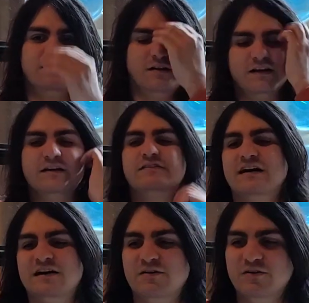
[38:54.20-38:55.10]
Alright, I guess
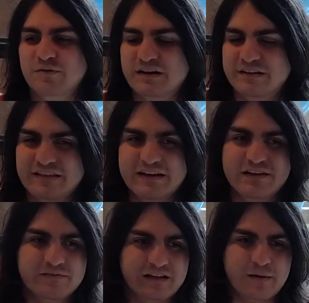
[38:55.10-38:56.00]
I'll go ahead and
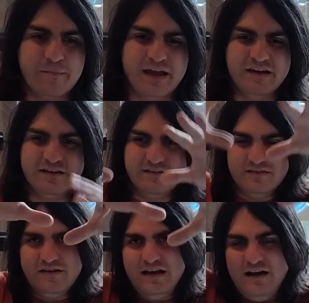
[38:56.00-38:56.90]
give a panned